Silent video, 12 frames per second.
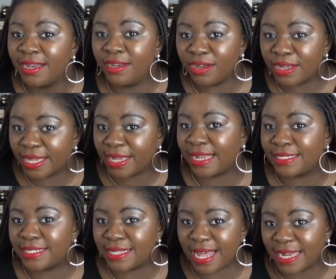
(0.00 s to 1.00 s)
Looking
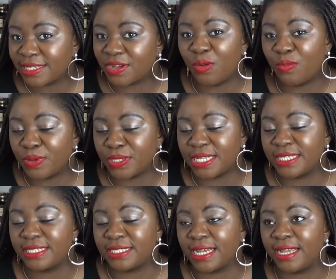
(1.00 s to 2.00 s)
at that
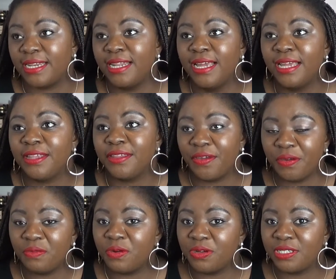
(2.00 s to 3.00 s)
composition,
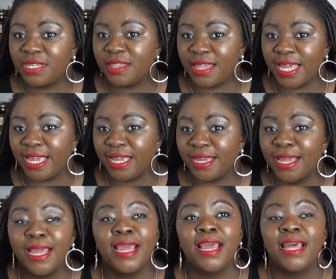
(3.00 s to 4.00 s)
you would think
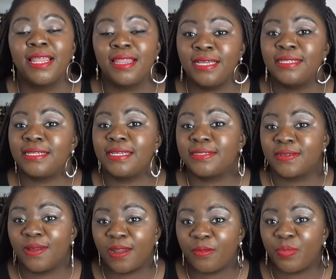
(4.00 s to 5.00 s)
this is
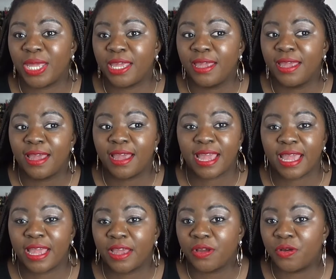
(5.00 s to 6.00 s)
gonna be
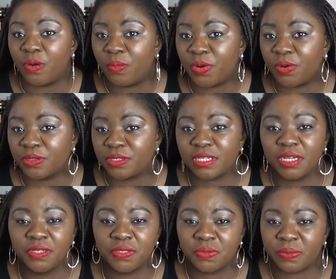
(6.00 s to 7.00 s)
a gourmand
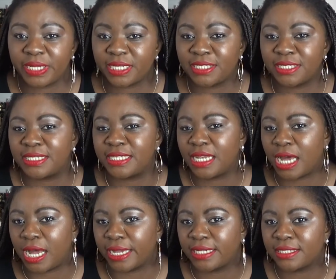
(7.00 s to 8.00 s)
sweet
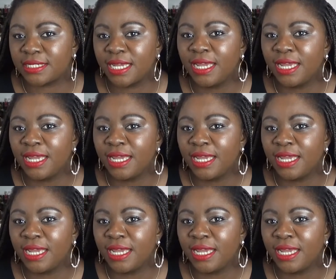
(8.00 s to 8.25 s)
delight.